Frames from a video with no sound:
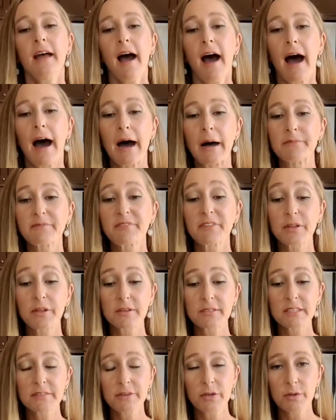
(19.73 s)
Um, for
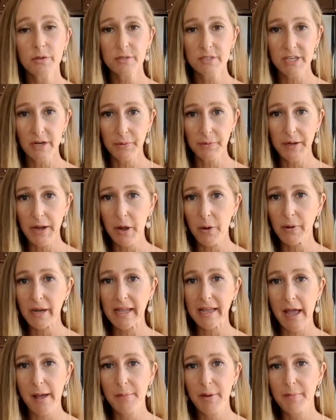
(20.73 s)
those of you who don't know, I
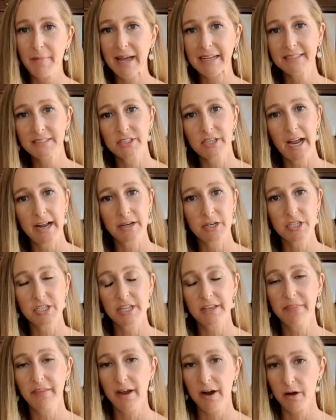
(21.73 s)
am a master energy
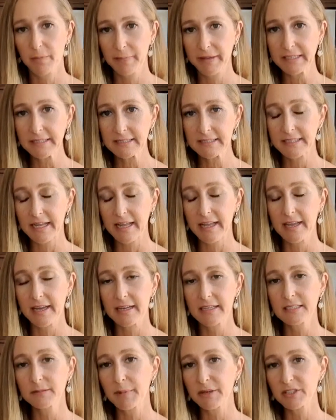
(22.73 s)
therapist and I
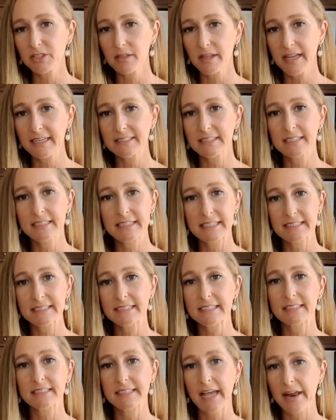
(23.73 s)
specialize in
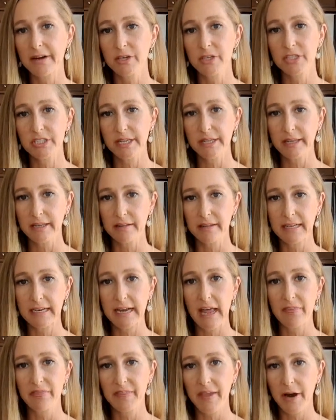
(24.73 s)
distance energy healing
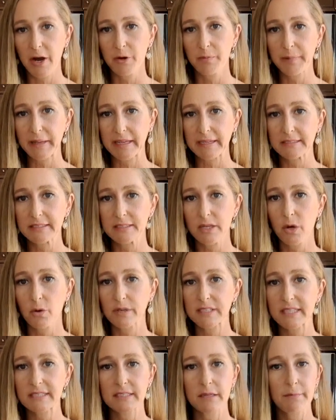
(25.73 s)
and therapy. So it
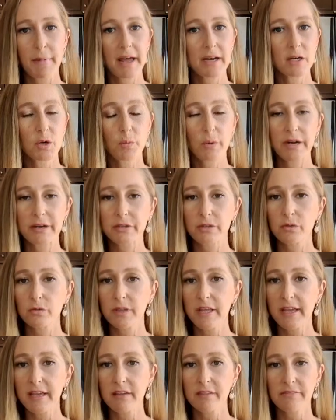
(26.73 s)
doesn't matter where you
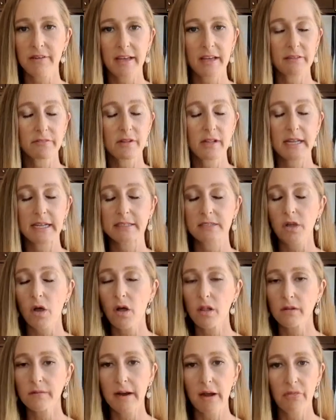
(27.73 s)
live, I have clients
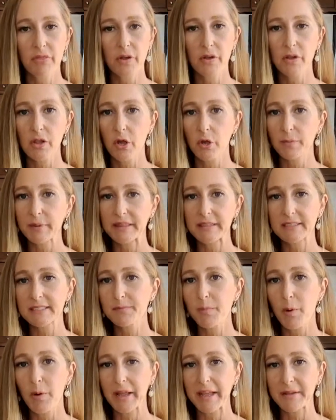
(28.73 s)
all around the globe at this
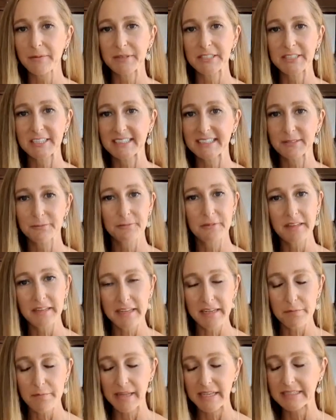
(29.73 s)
point, which is
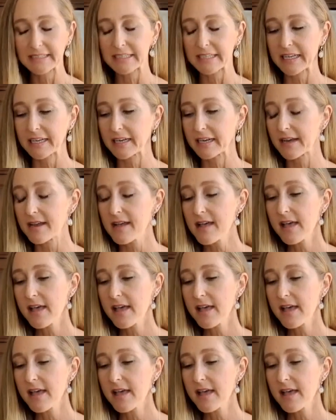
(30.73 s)
really amazing.